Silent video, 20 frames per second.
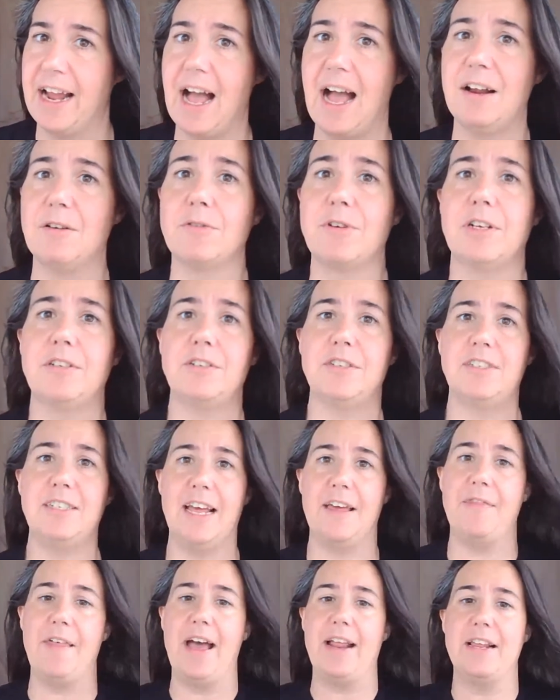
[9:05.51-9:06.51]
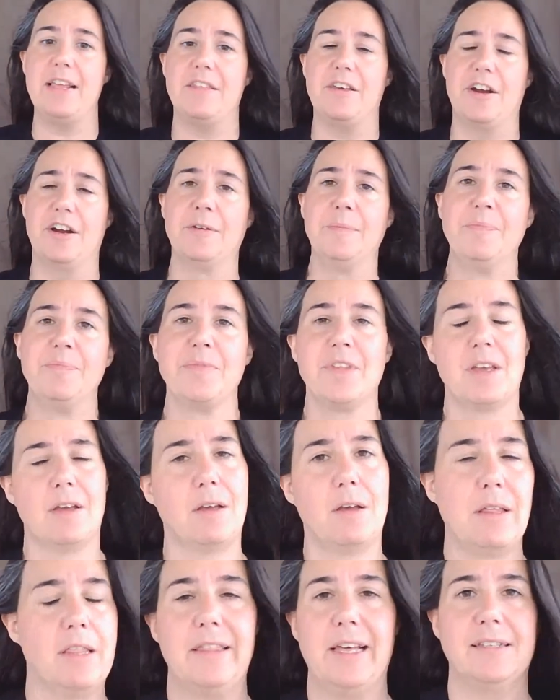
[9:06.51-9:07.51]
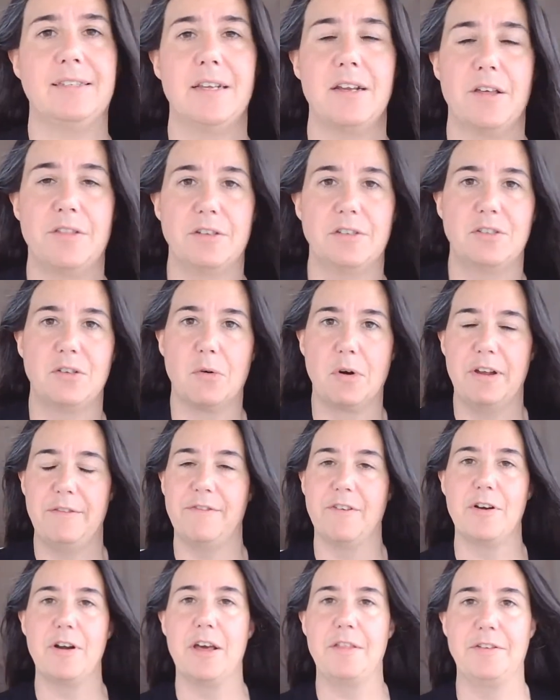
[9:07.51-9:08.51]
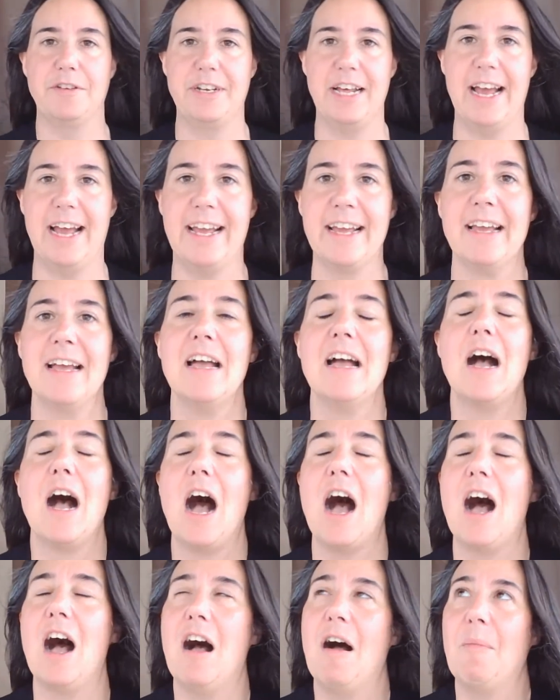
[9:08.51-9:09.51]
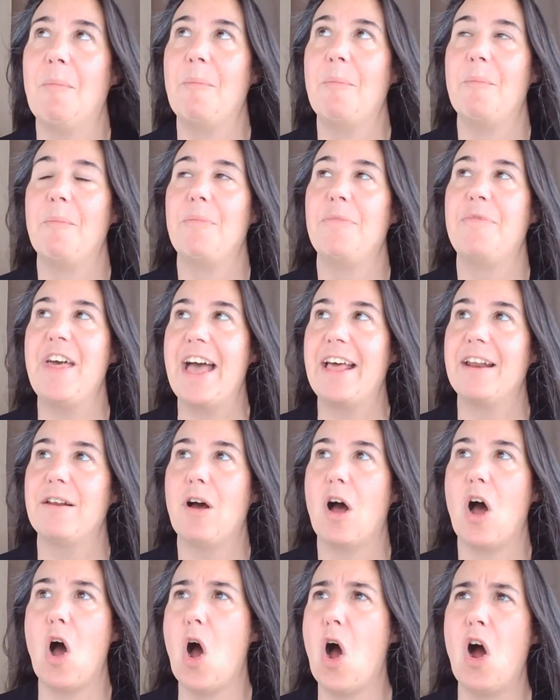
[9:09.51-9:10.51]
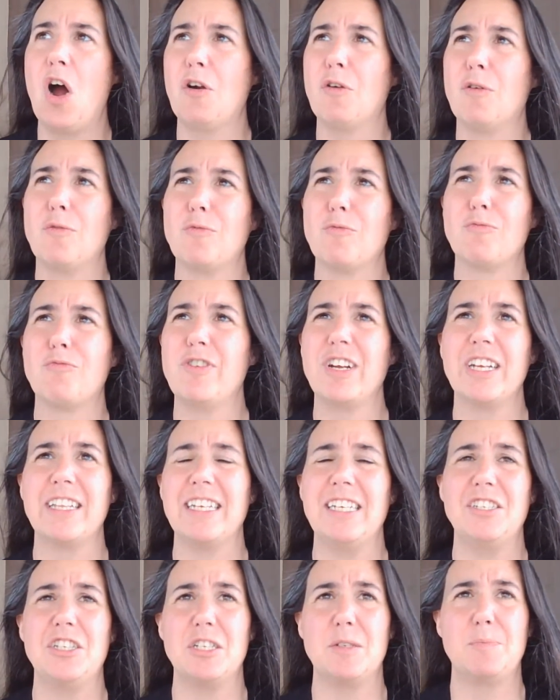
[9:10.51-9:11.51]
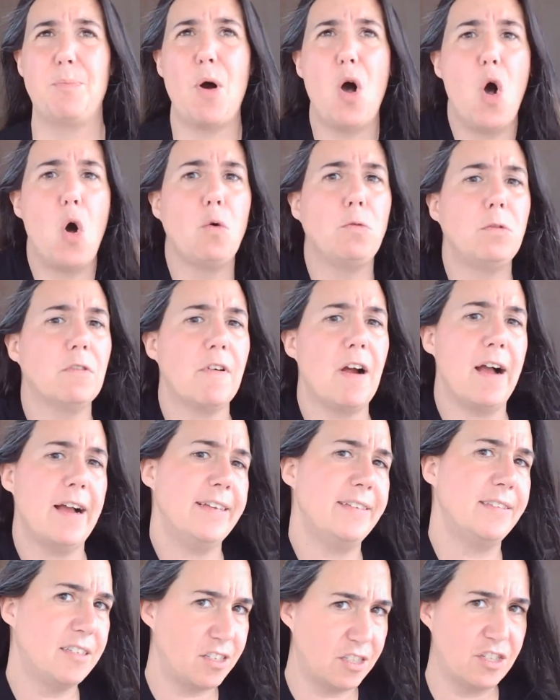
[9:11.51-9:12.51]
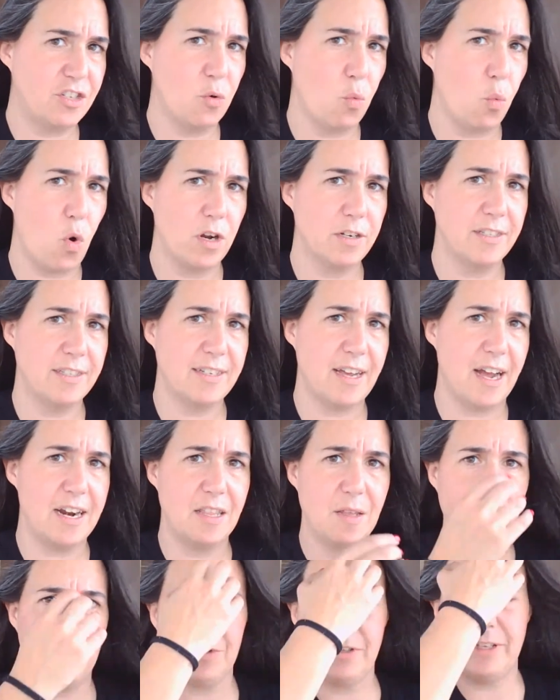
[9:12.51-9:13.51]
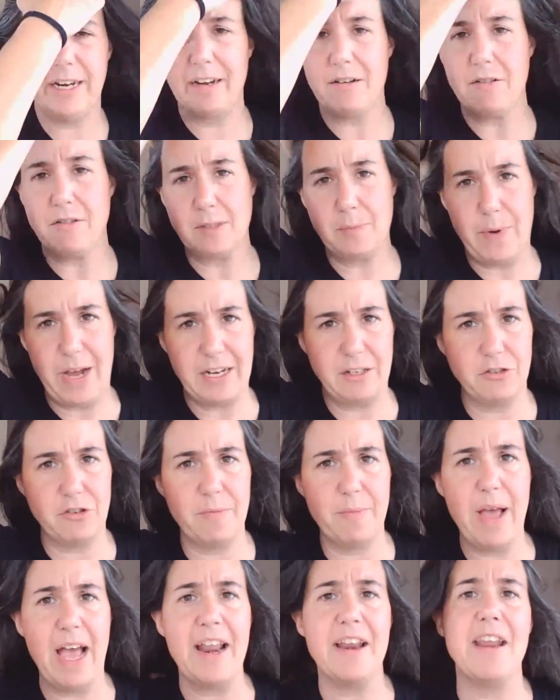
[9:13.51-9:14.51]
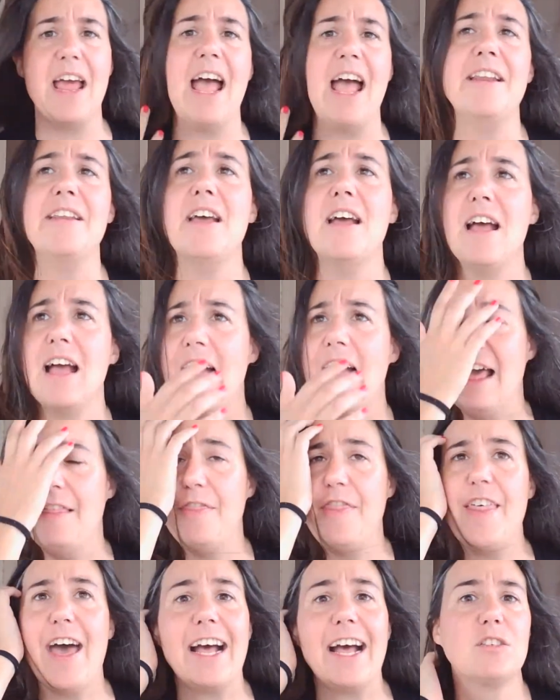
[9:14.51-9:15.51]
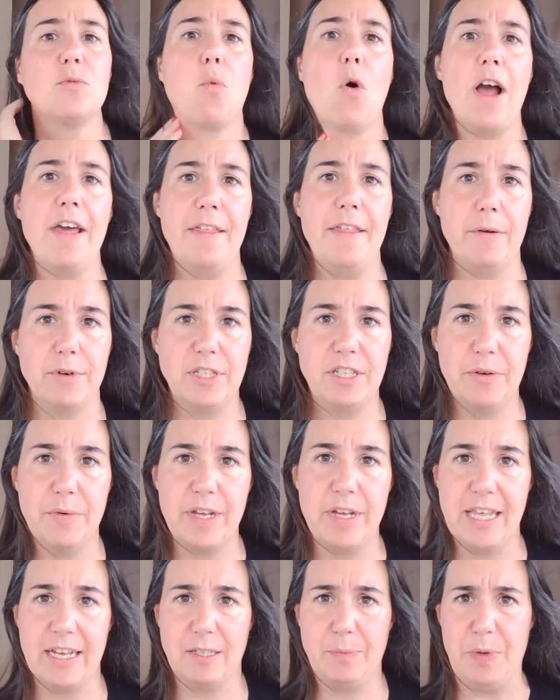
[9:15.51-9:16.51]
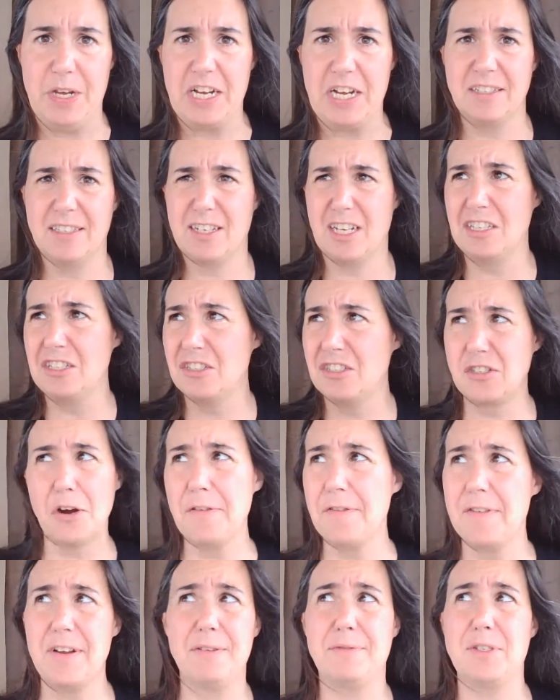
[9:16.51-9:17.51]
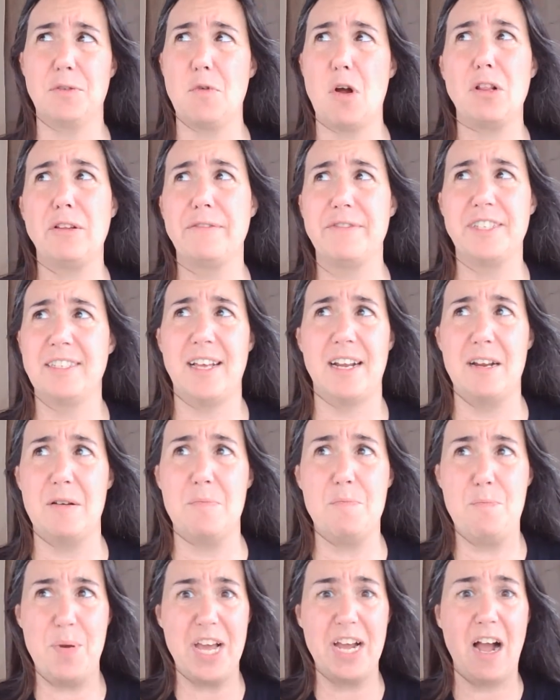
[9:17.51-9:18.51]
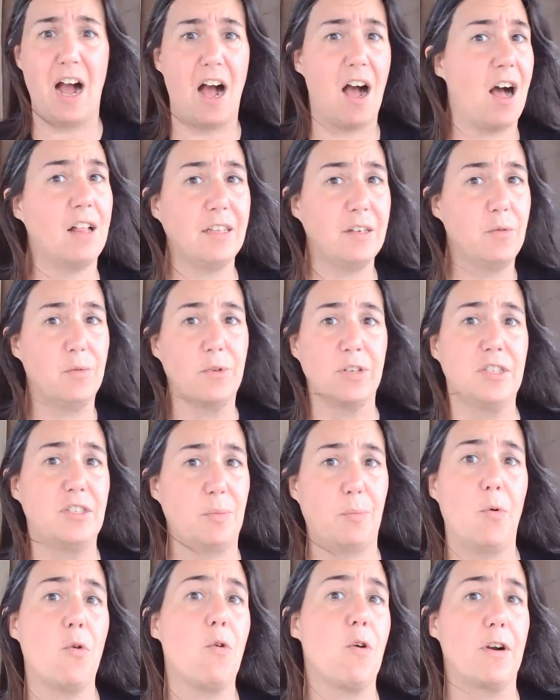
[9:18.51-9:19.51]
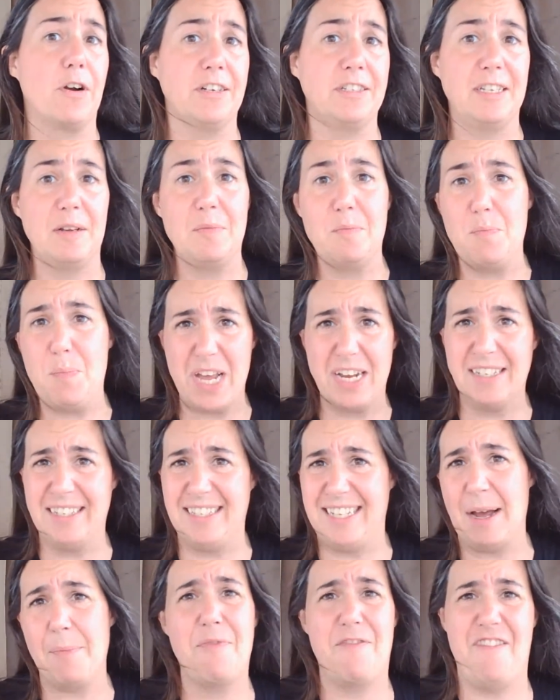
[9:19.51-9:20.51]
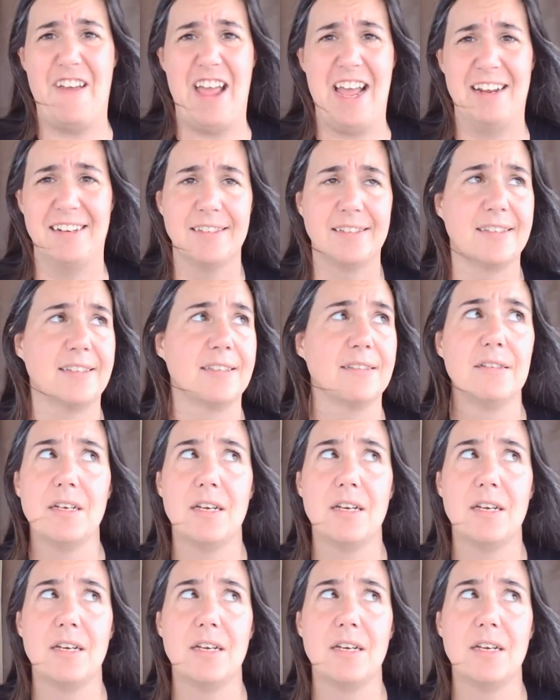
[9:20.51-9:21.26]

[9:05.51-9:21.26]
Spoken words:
I don't understand that either. That's another story for another day. That are really just polarized to one side of the political spectrum, and that's why they were doing this, because conservatives are all of a sudden big Hollywood supporters and big Depp fans.